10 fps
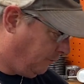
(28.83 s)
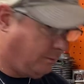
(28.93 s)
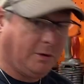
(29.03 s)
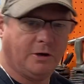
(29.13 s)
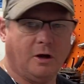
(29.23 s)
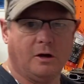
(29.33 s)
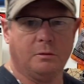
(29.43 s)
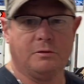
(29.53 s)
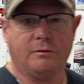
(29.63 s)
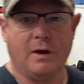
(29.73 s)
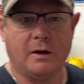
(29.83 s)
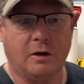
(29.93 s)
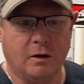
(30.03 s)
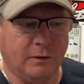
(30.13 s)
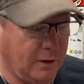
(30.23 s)
My daughter was in
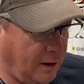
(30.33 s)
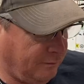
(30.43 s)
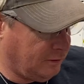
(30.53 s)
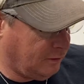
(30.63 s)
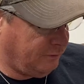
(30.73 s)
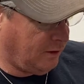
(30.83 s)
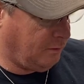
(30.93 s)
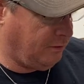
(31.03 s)
Vancouver having a little fun